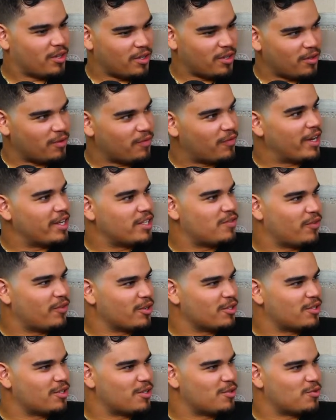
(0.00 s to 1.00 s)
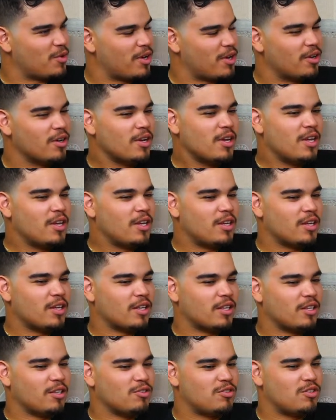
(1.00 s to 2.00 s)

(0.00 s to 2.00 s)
the vice versa as well. You see